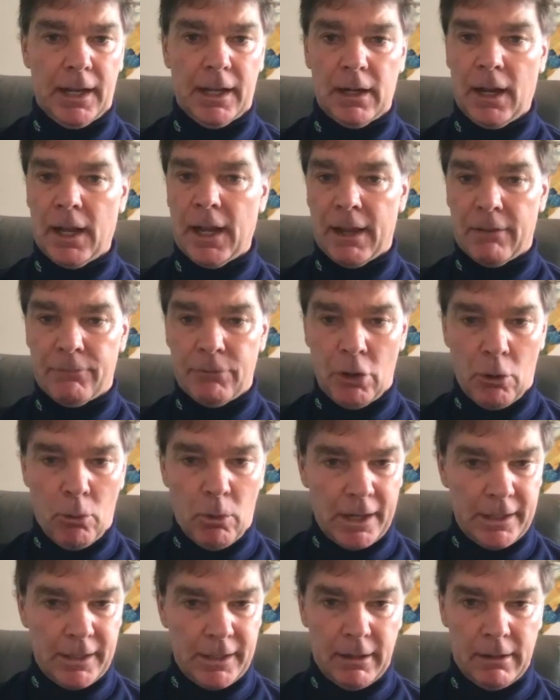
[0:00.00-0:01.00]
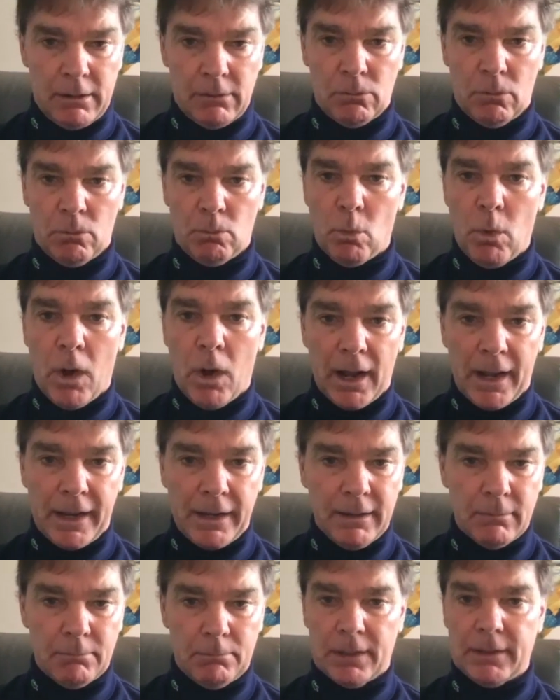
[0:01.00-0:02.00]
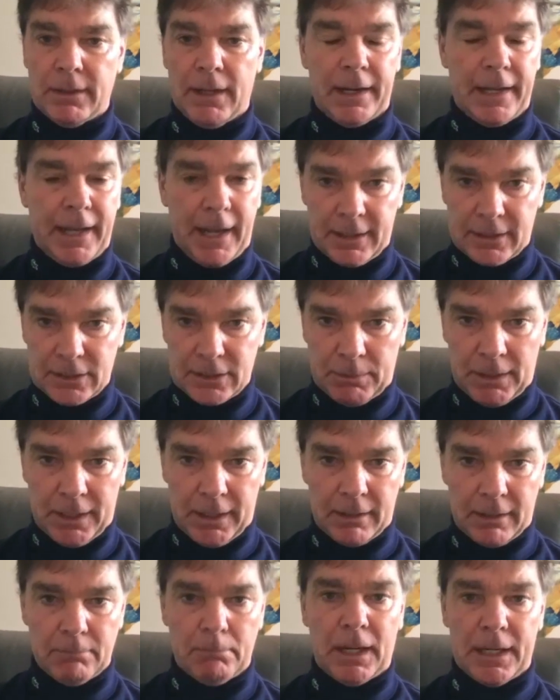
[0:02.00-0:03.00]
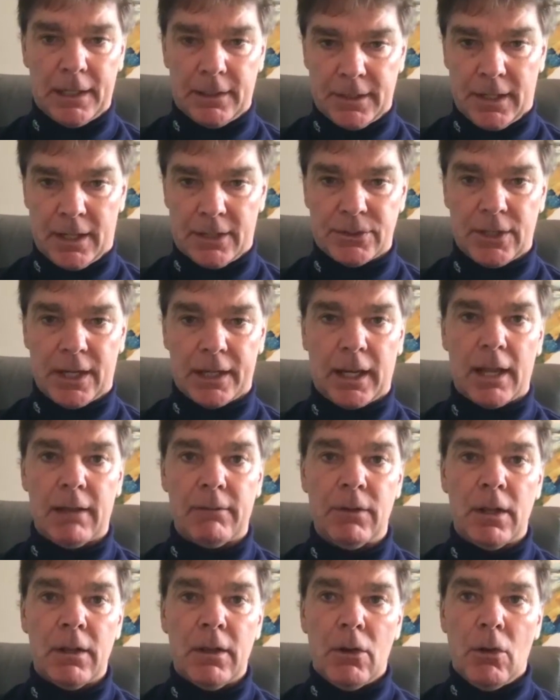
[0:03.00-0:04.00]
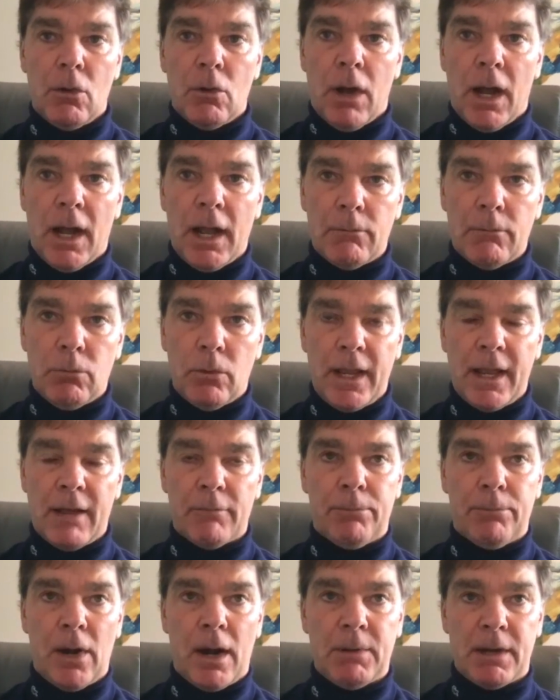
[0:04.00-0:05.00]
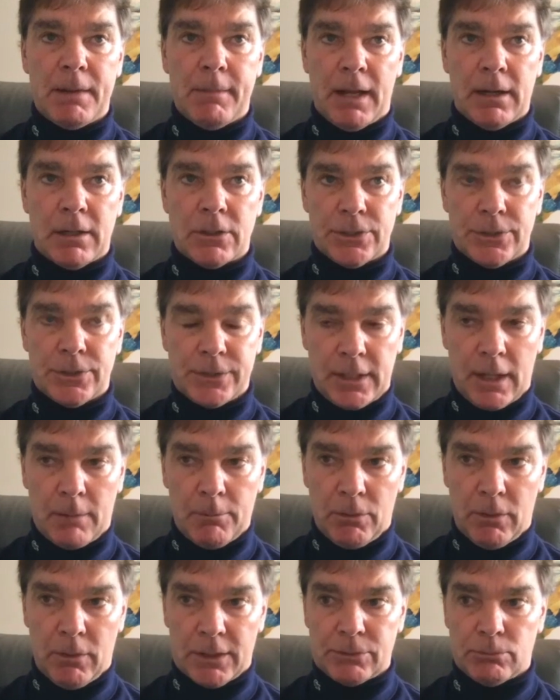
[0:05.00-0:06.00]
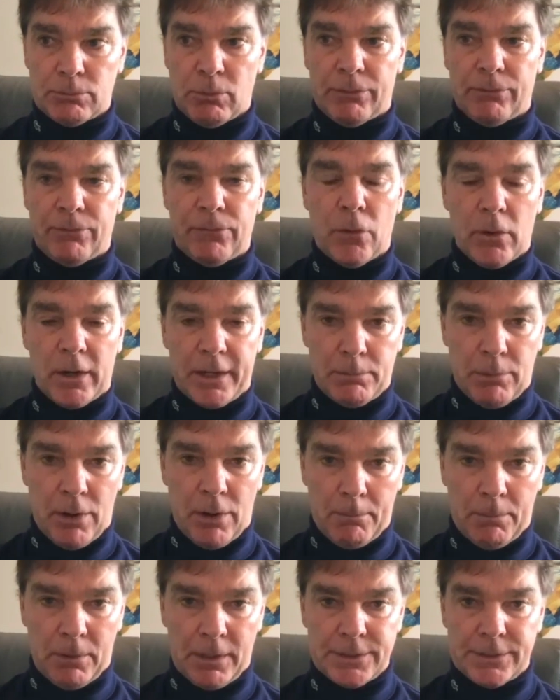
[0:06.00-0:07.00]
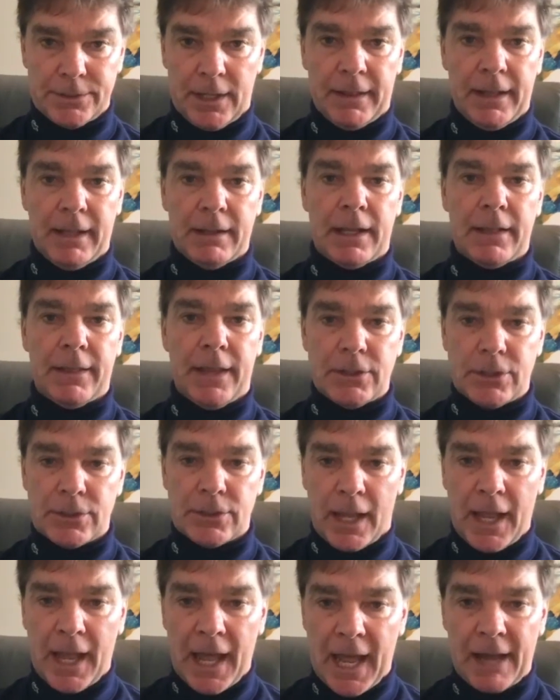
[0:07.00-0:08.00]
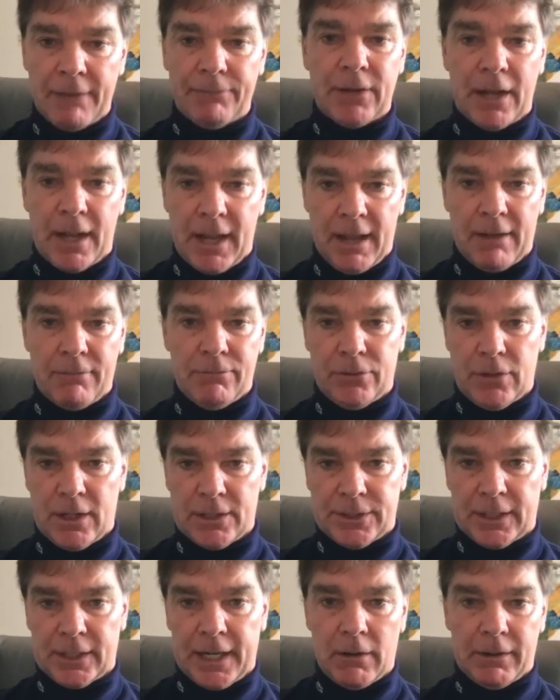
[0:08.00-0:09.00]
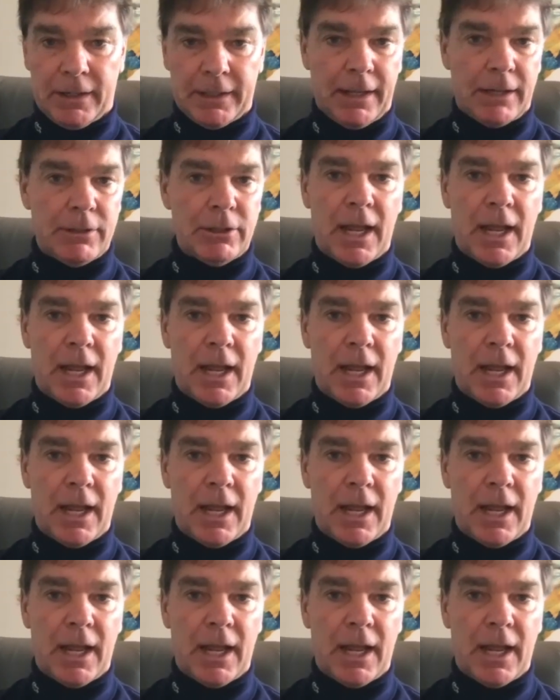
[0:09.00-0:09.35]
I have no idea why, but I can't explain it, but it does. Like we have property managers come to us with 40 properties and they just have to have trust accounting. Then